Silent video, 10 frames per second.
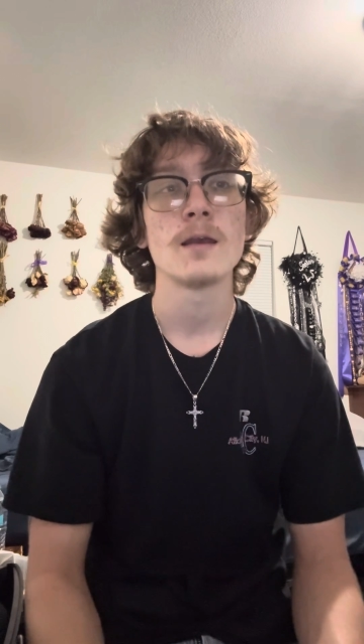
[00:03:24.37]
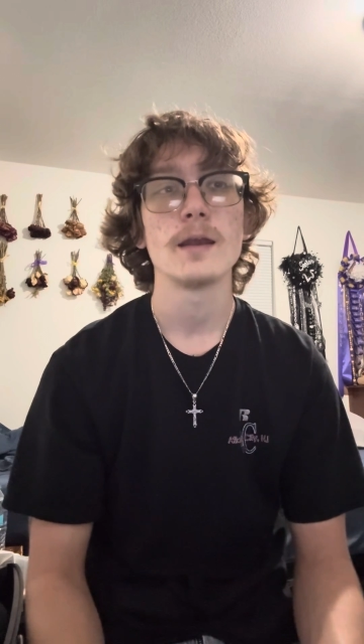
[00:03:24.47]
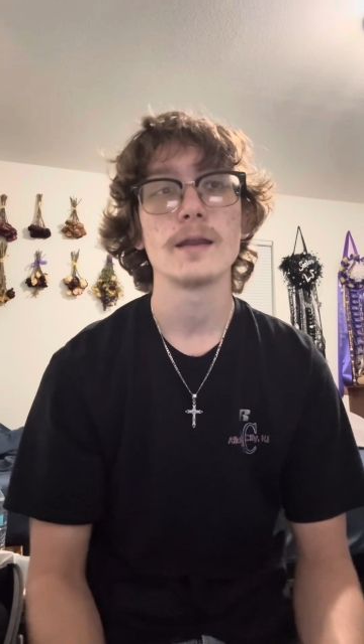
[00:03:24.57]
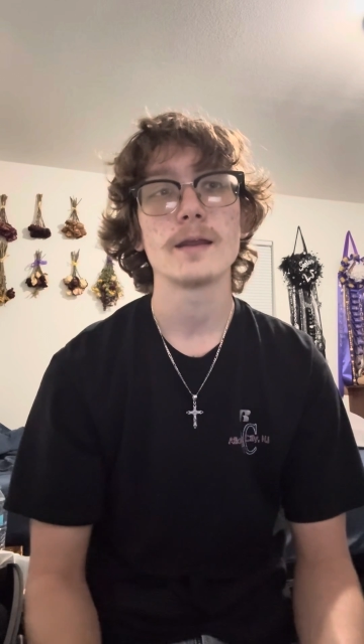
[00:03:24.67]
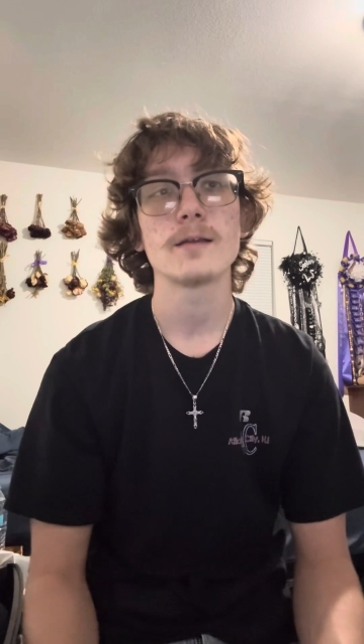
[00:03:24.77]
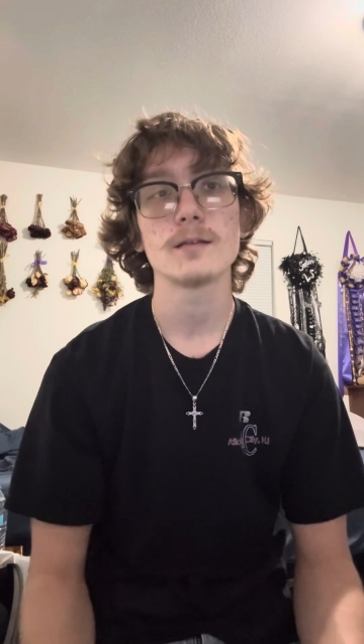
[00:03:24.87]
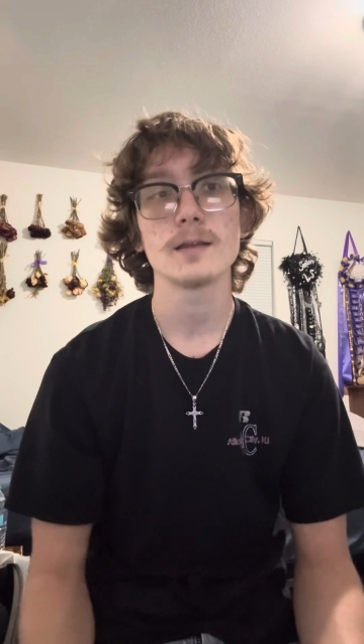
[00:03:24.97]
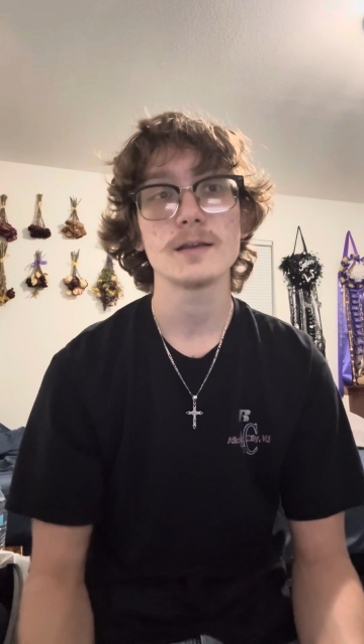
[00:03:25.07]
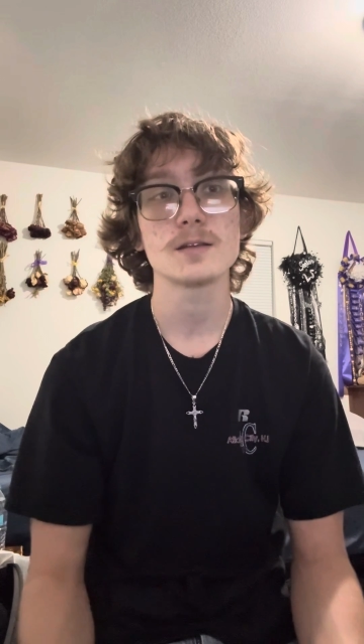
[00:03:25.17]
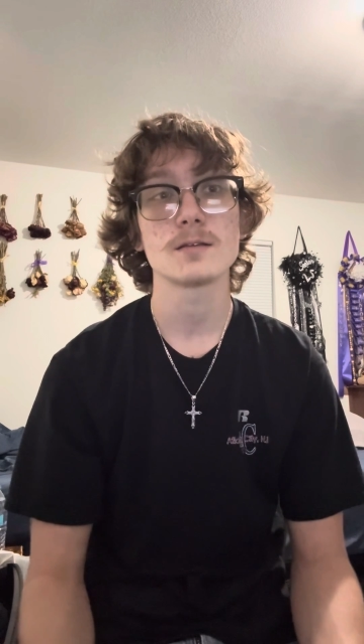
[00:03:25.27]
In
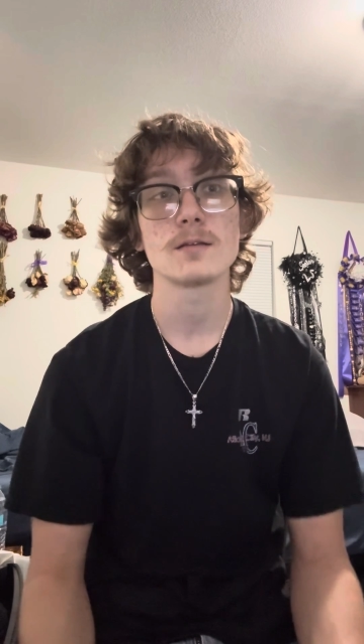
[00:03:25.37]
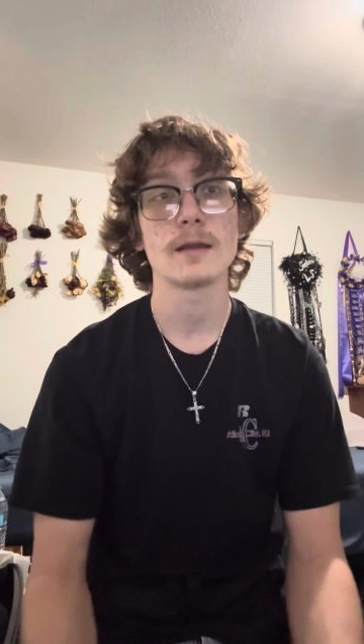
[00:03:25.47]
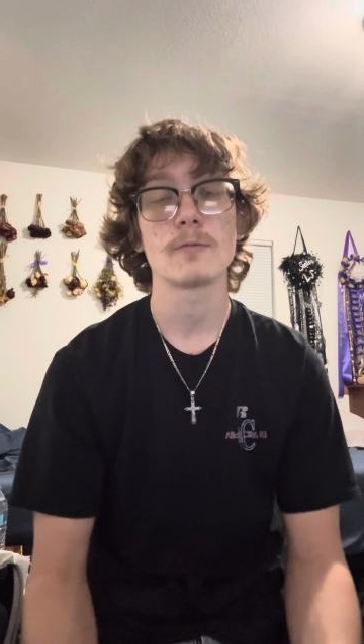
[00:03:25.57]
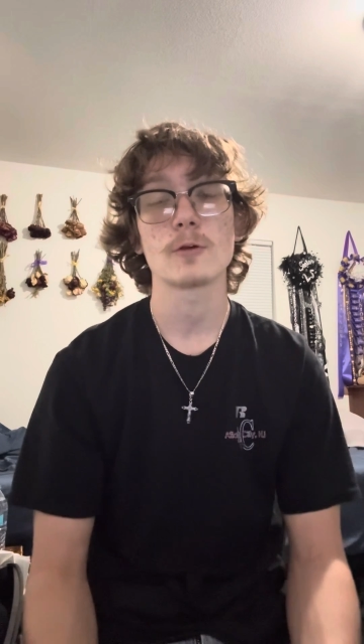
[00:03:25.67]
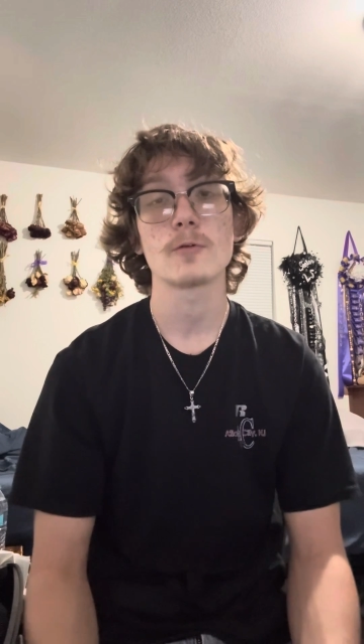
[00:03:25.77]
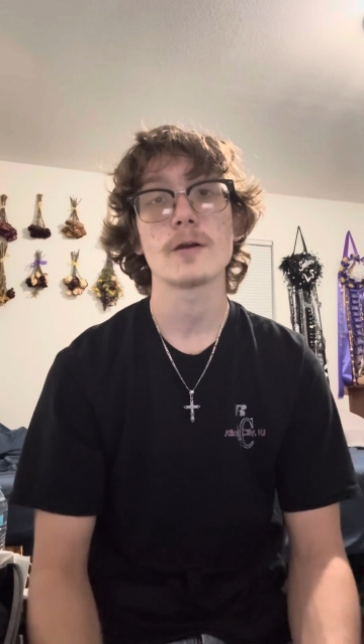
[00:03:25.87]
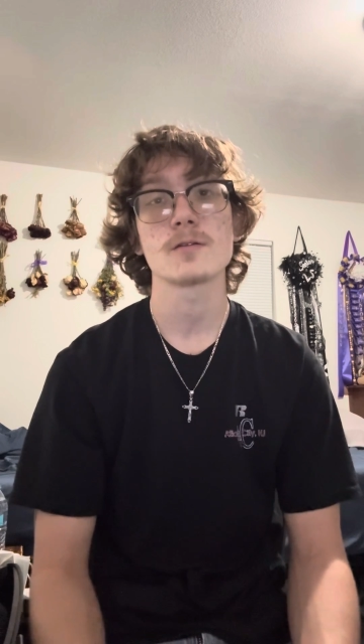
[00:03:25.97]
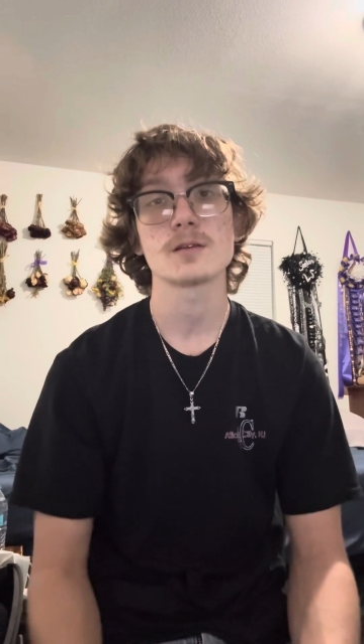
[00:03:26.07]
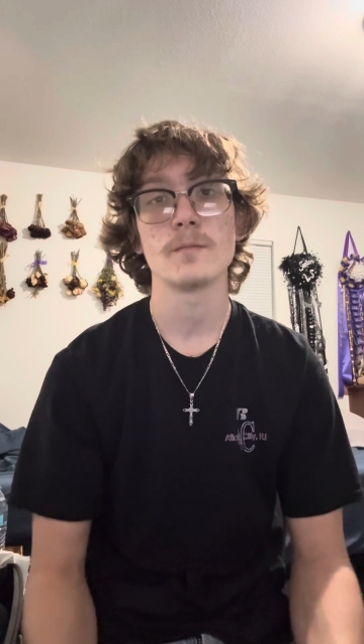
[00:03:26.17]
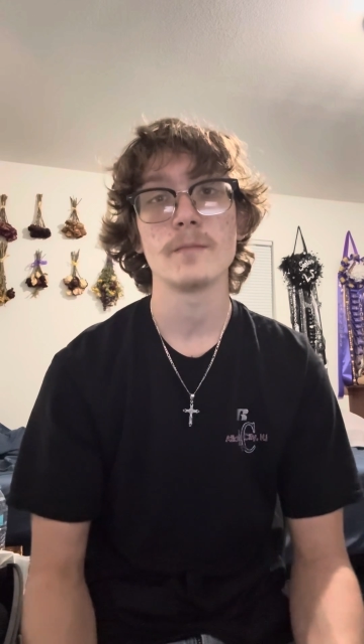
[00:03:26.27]
inhalation, it
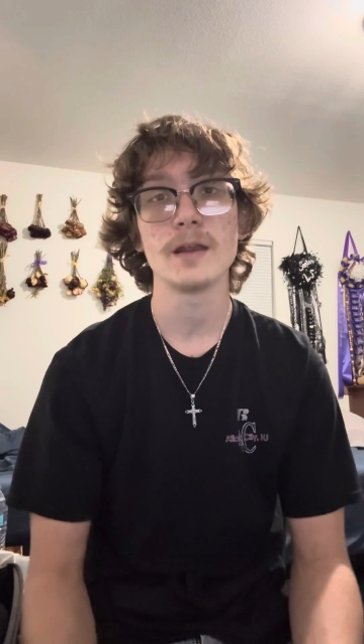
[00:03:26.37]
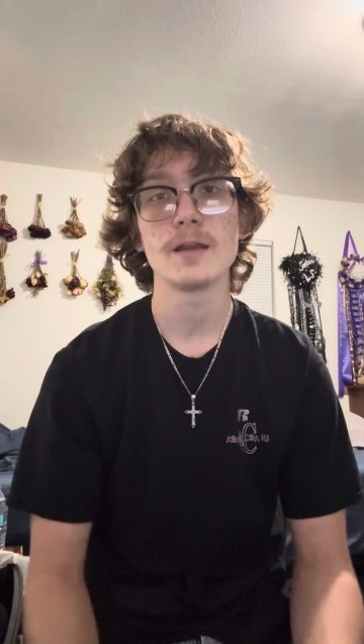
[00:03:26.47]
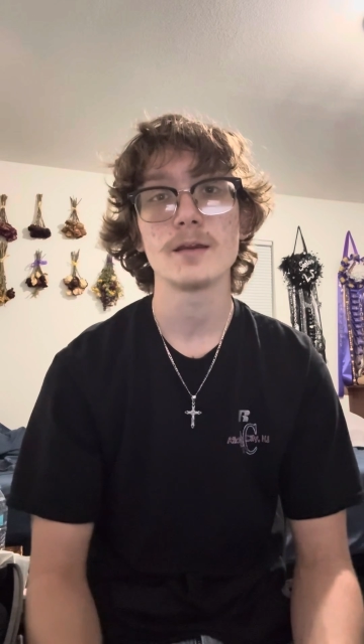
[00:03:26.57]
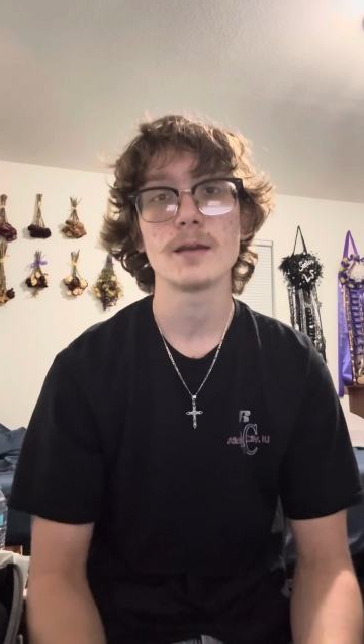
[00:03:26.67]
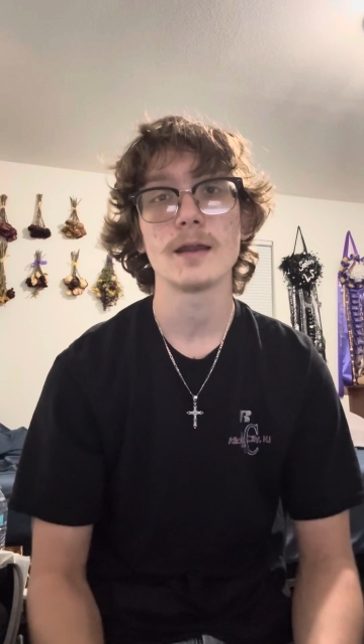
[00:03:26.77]
requires immediate